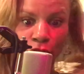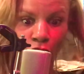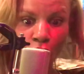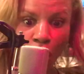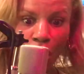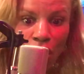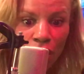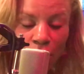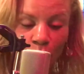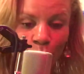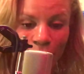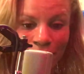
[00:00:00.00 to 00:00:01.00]
long
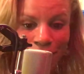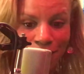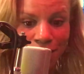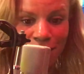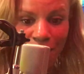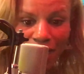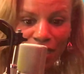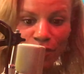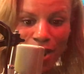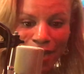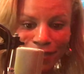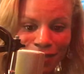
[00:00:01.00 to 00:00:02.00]
when he's not
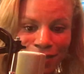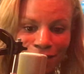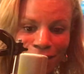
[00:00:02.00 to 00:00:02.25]
erect,